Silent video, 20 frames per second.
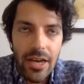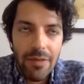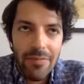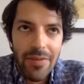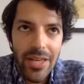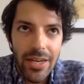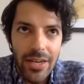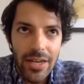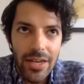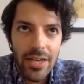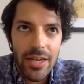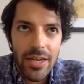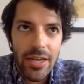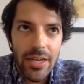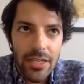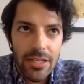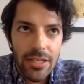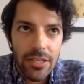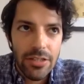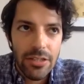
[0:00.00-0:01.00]
I mean,
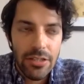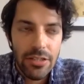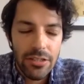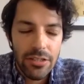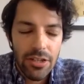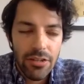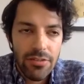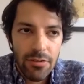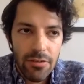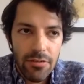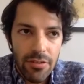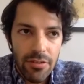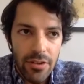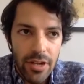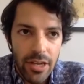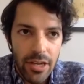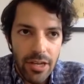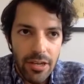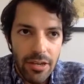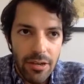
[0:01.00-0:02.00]
just to
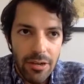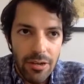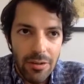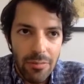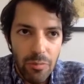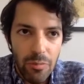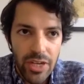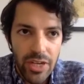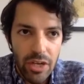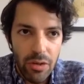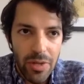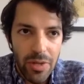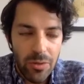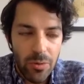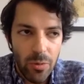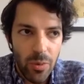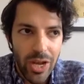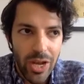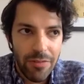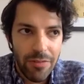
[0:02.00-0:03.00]
like moving a
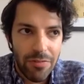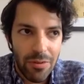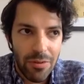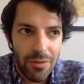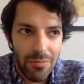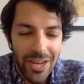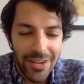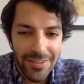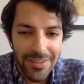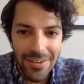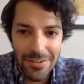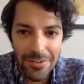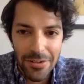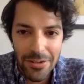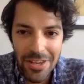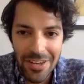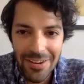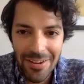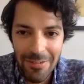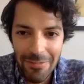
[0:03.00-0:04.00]
bit away from like the
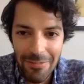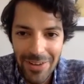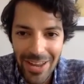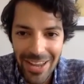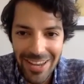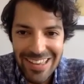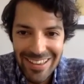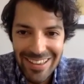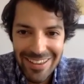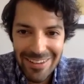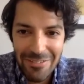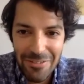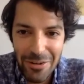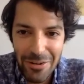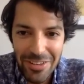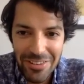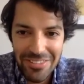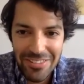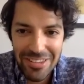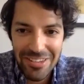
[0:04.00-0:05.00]
kind of like
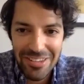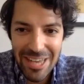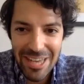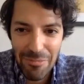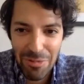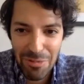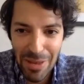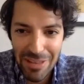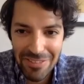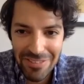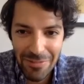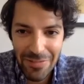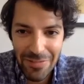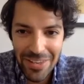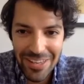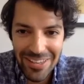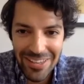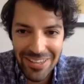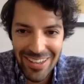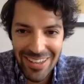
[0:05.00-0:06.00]
very Seedcamp
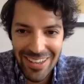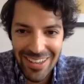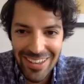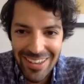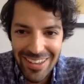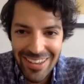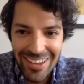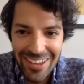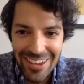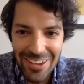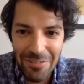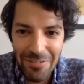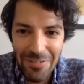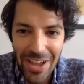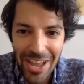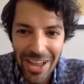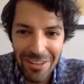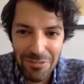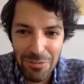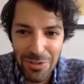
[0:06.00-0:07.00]
specific
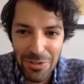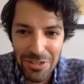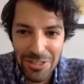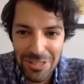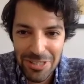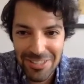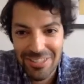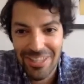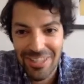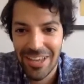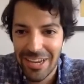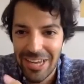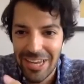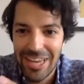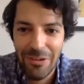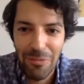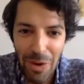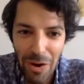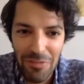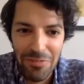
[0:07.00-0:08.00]
advice, which is like,
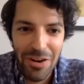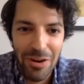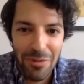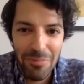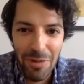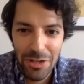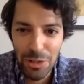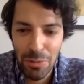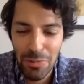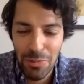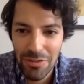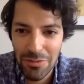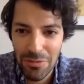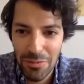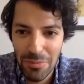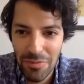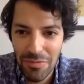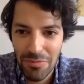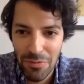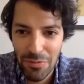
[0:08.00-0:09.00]
we are very much open
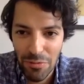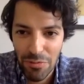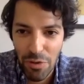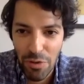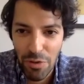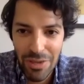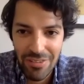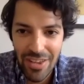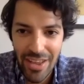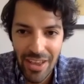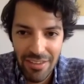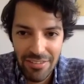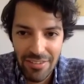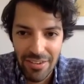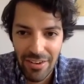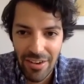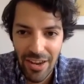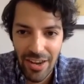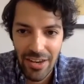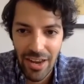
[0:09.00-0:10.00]
to for business
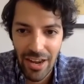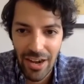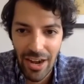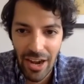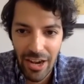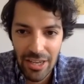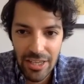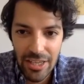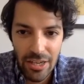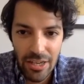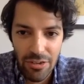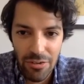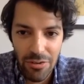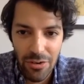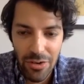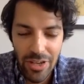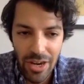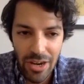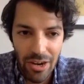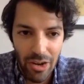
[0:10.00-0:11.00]
and like keen to
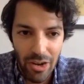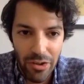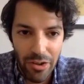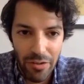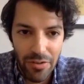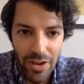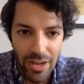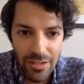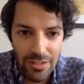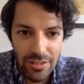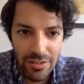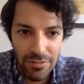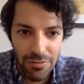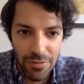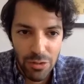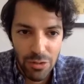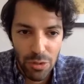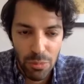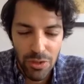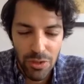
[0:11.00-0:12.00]
look at a lot of like
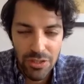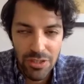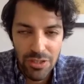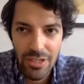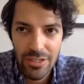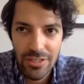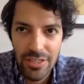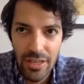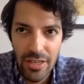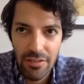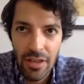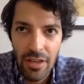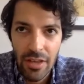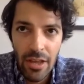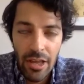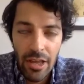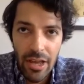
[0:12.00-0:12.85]
different opportunities.